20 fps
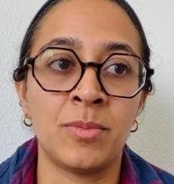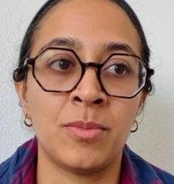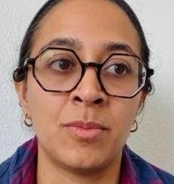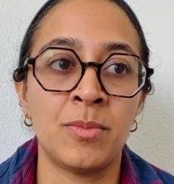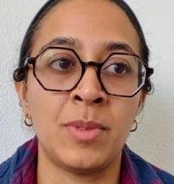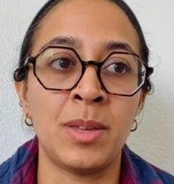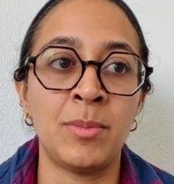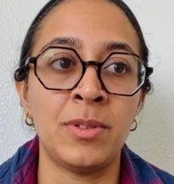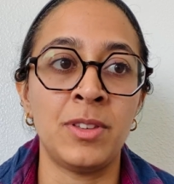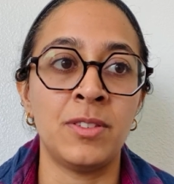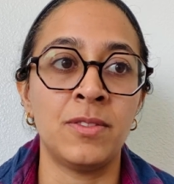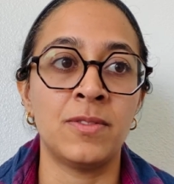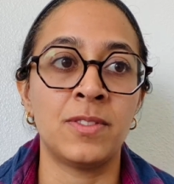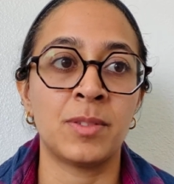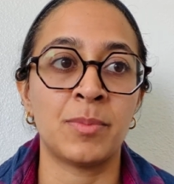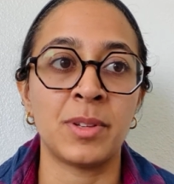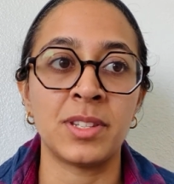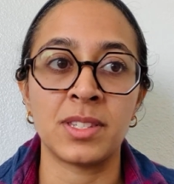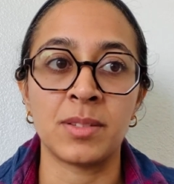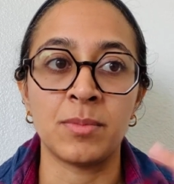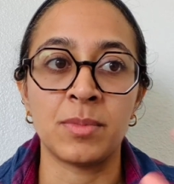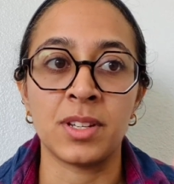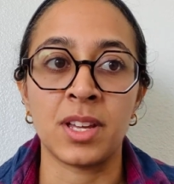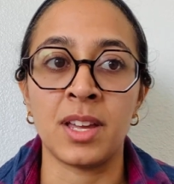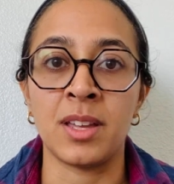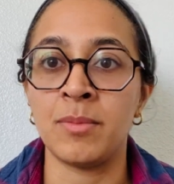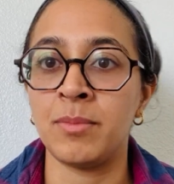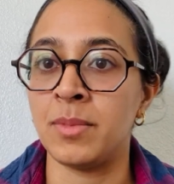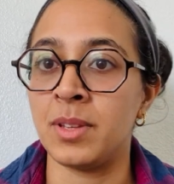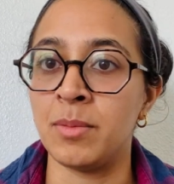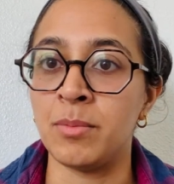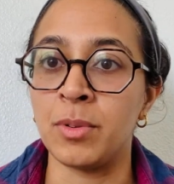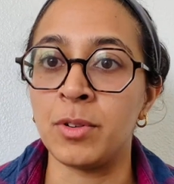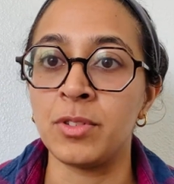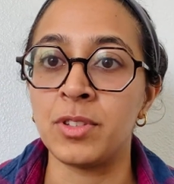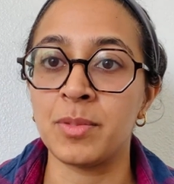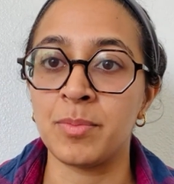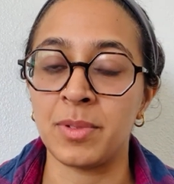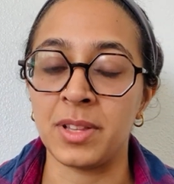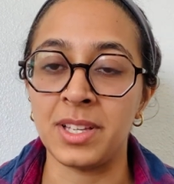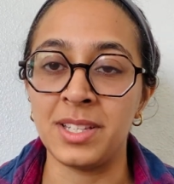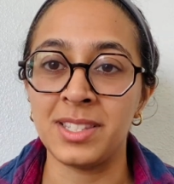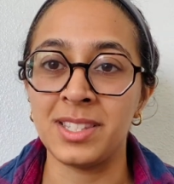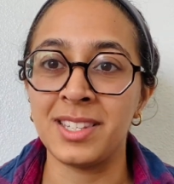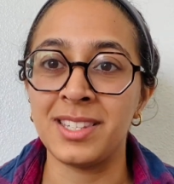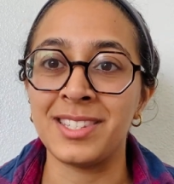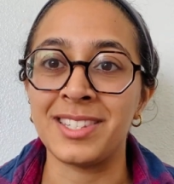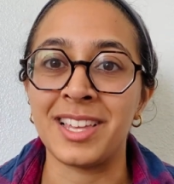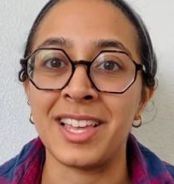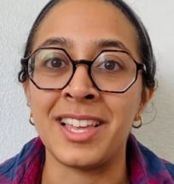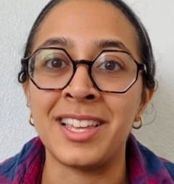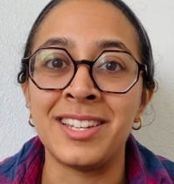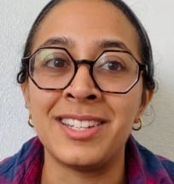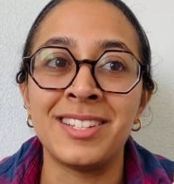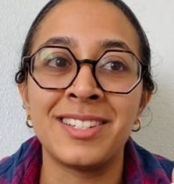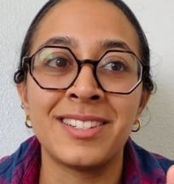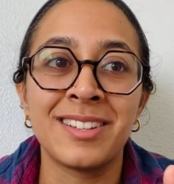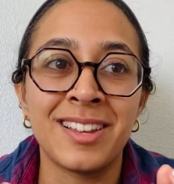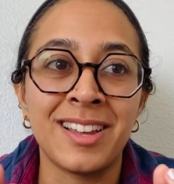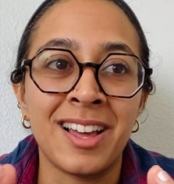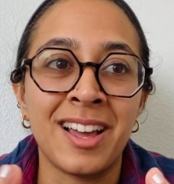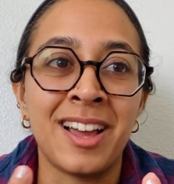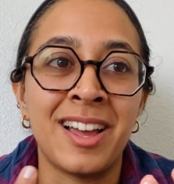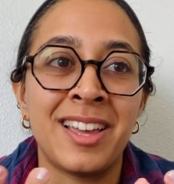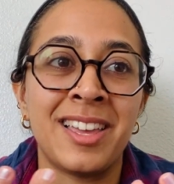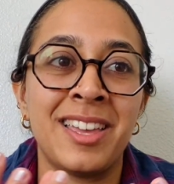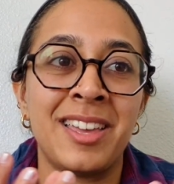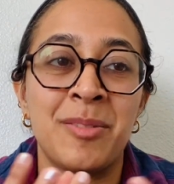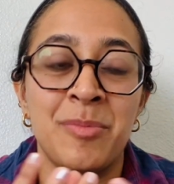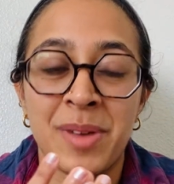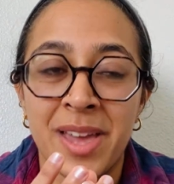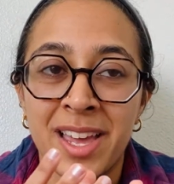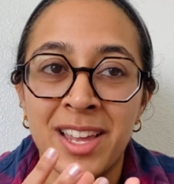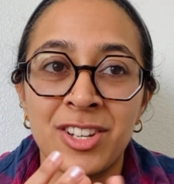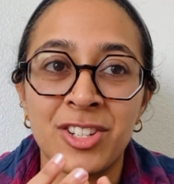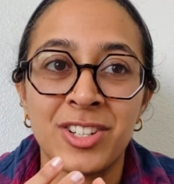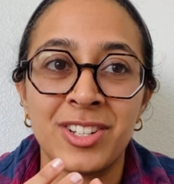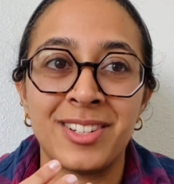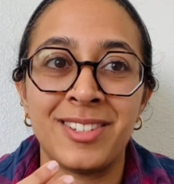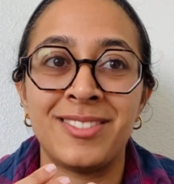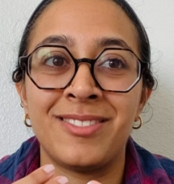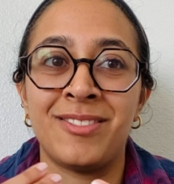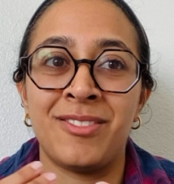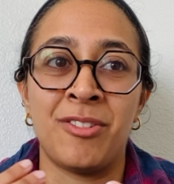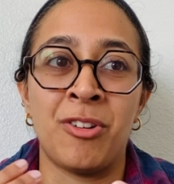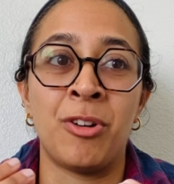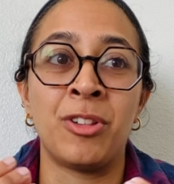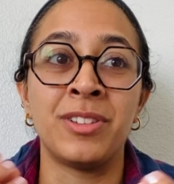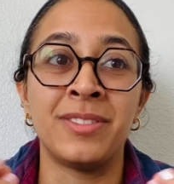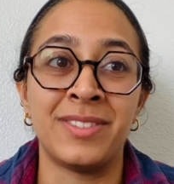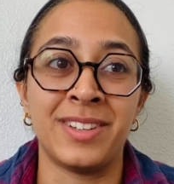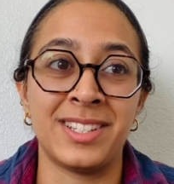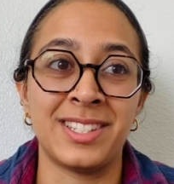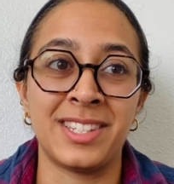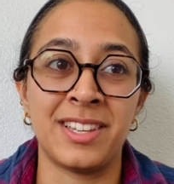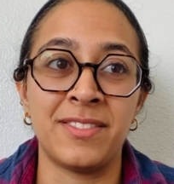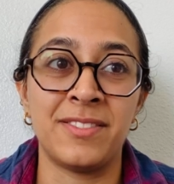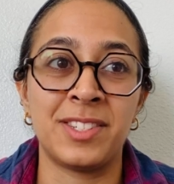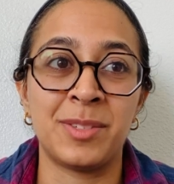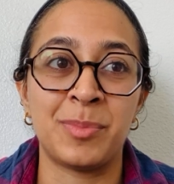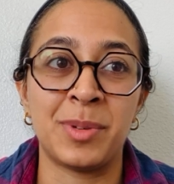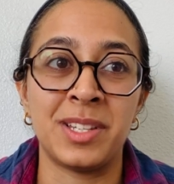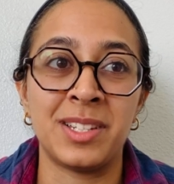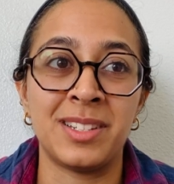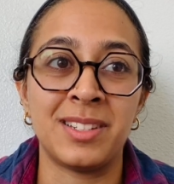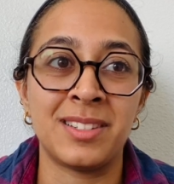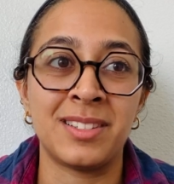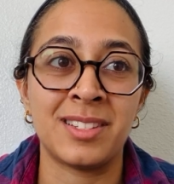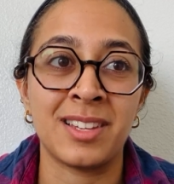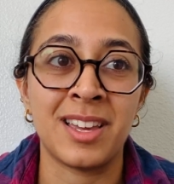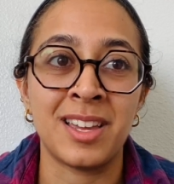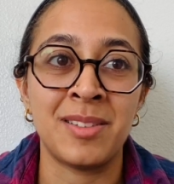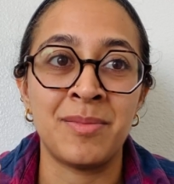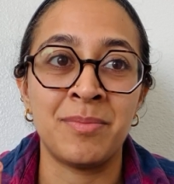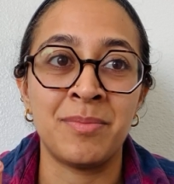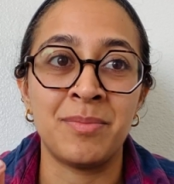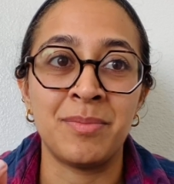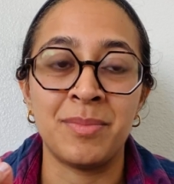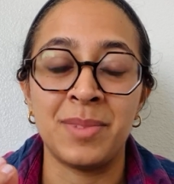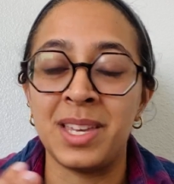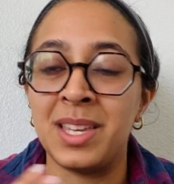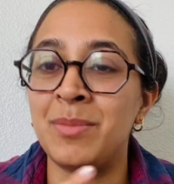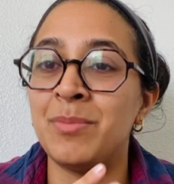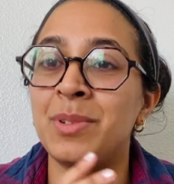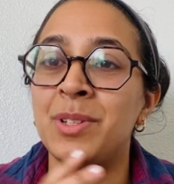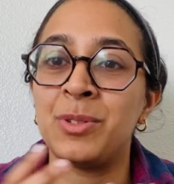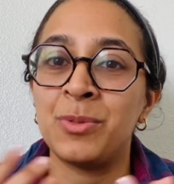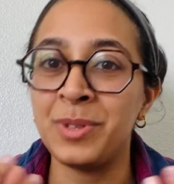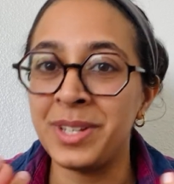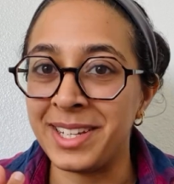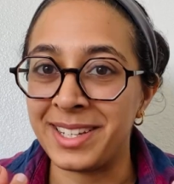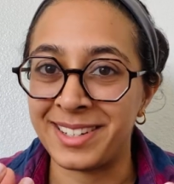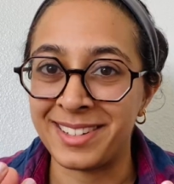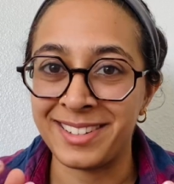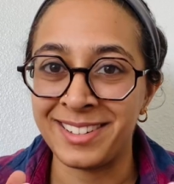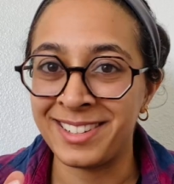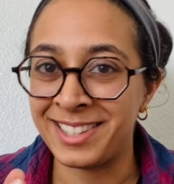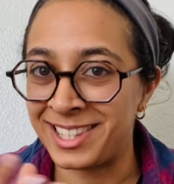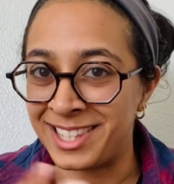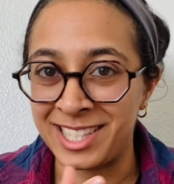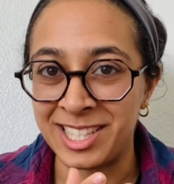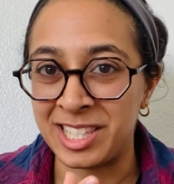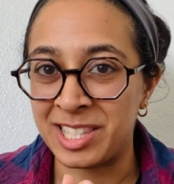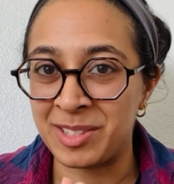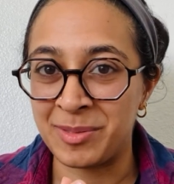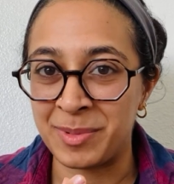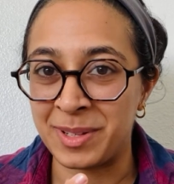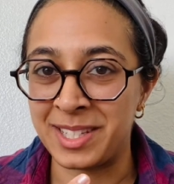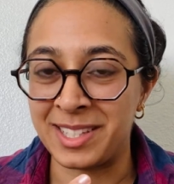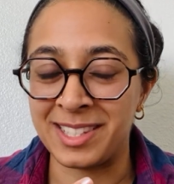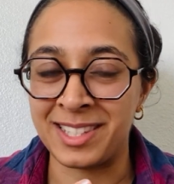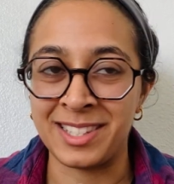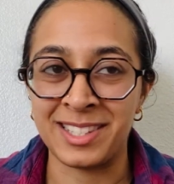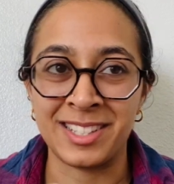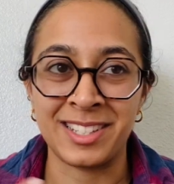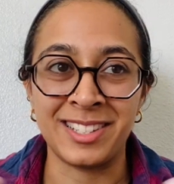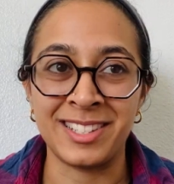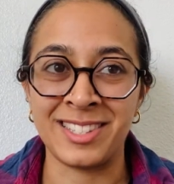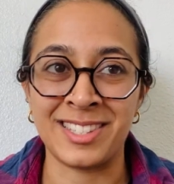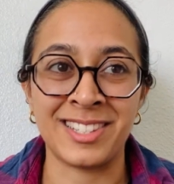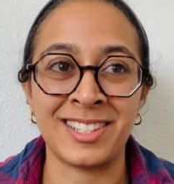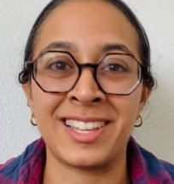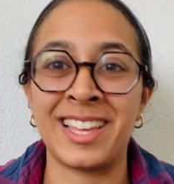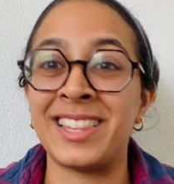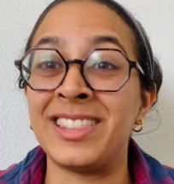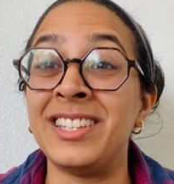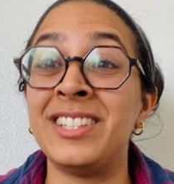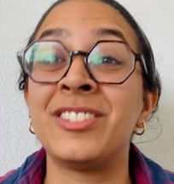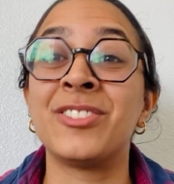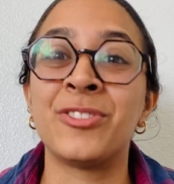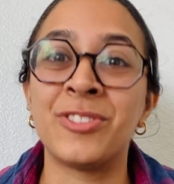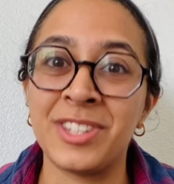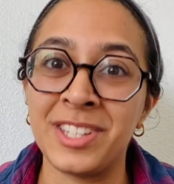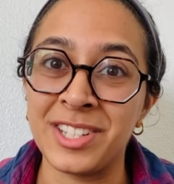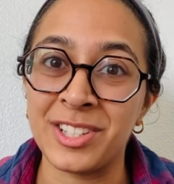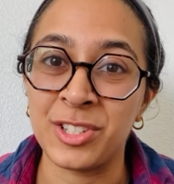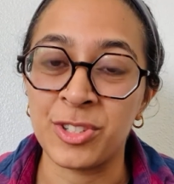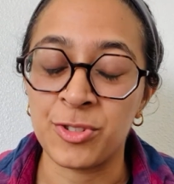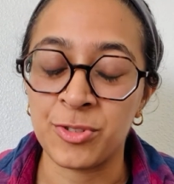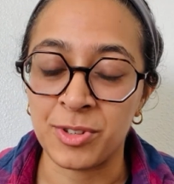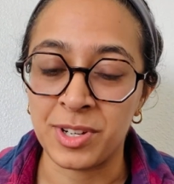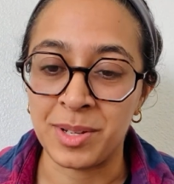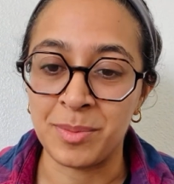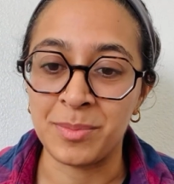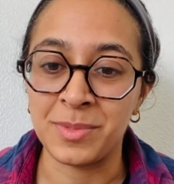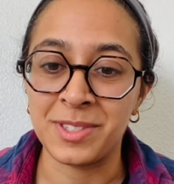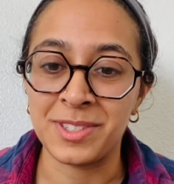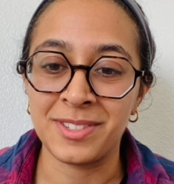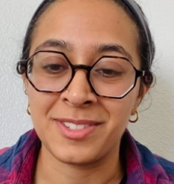Maybe you've spent some time in both places, and I imagine all of us have spent time in between these spaces, because again, these are the extremes.